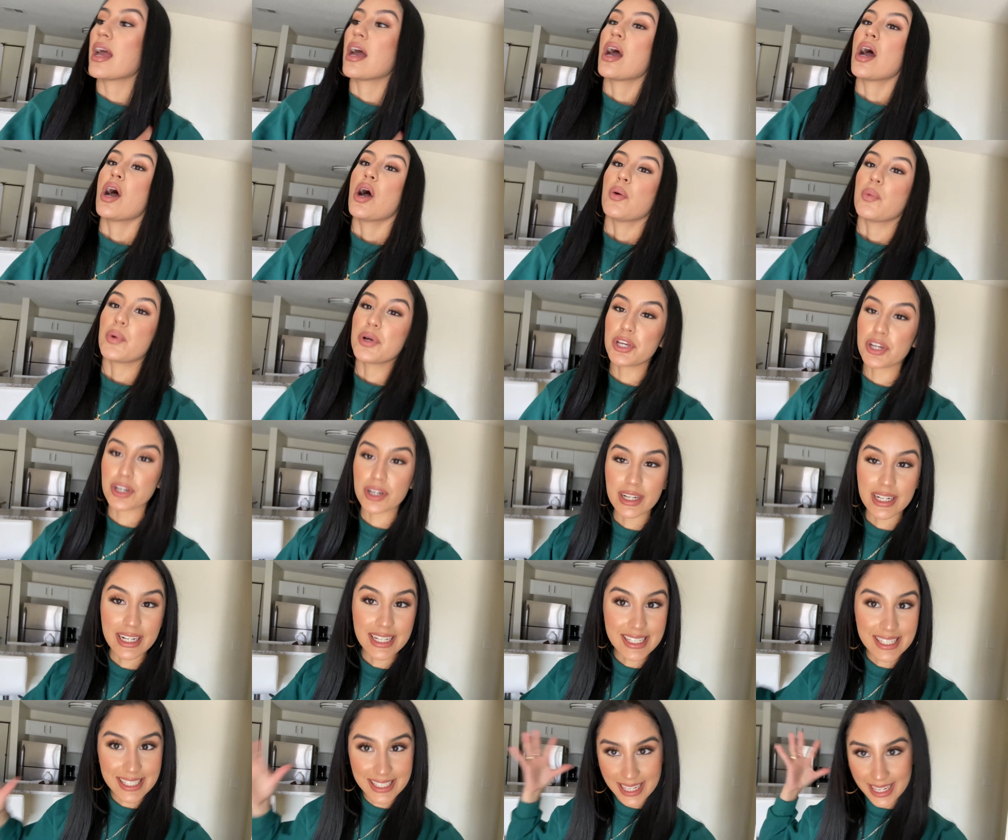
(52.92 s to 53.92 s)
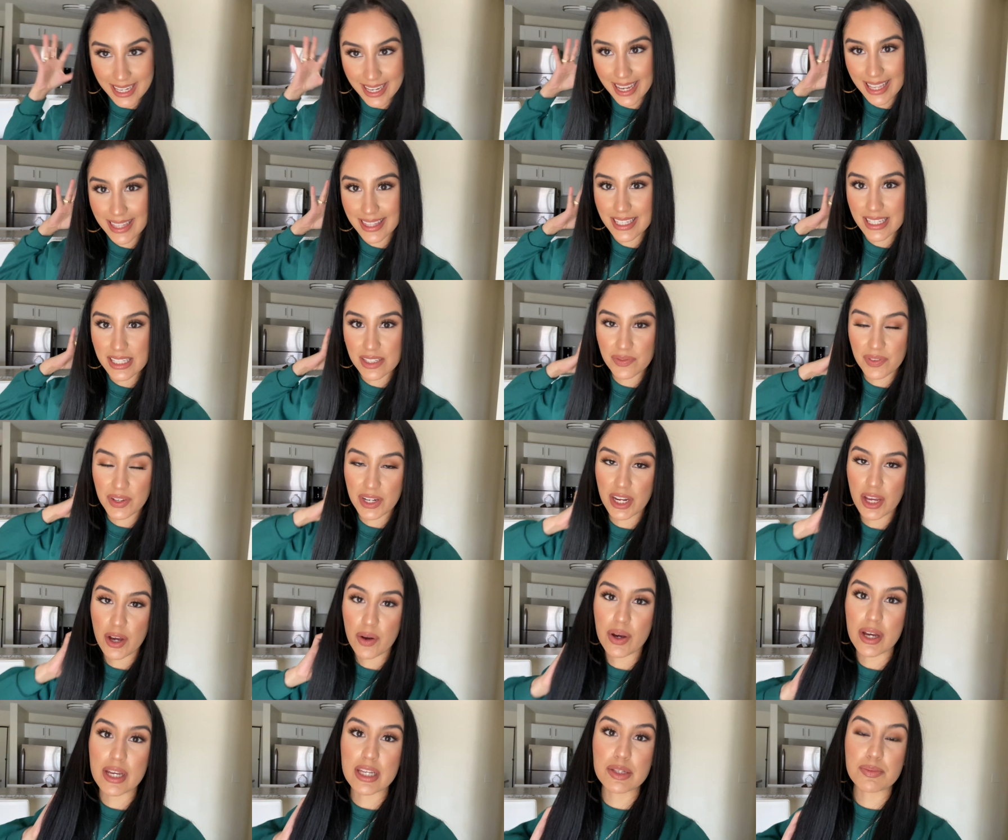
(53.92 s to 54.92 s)
what you're gonna see in this video
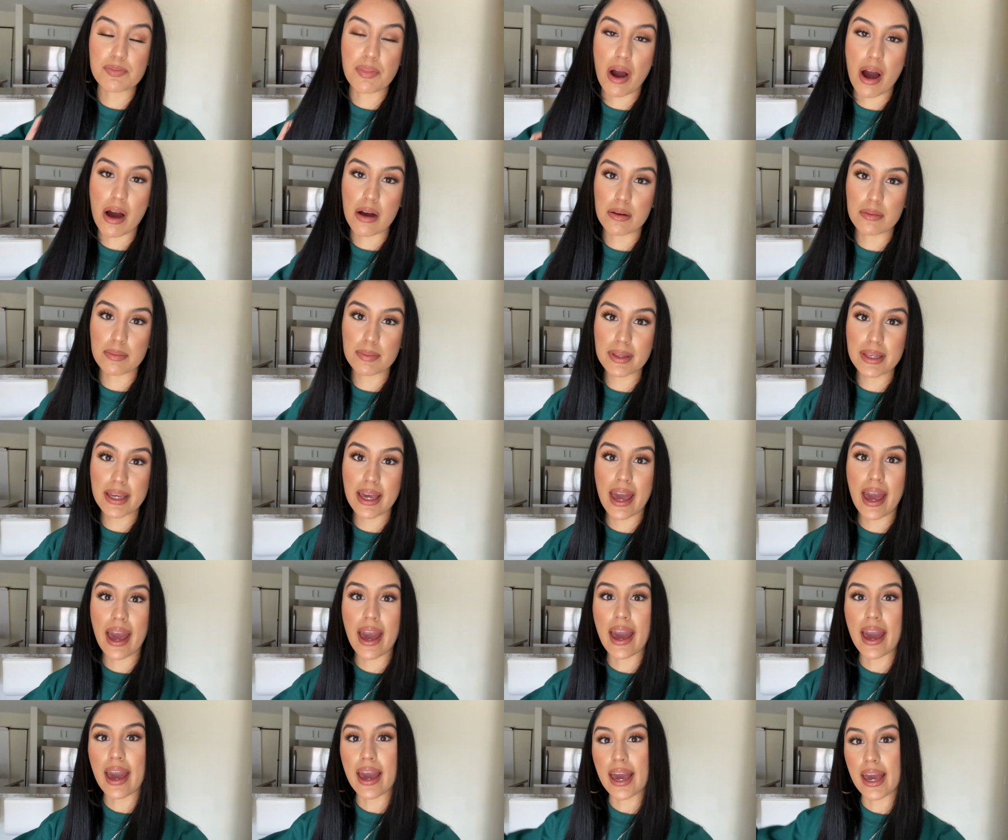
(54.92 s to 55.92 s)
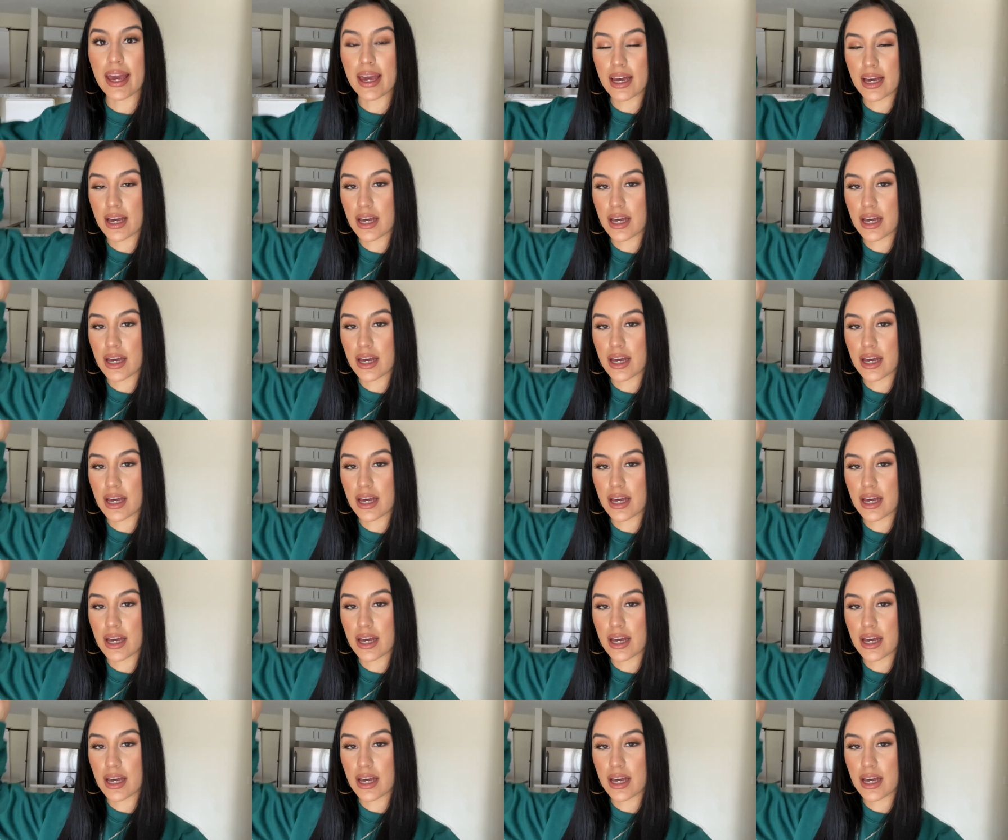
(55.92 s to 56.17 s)
is probably a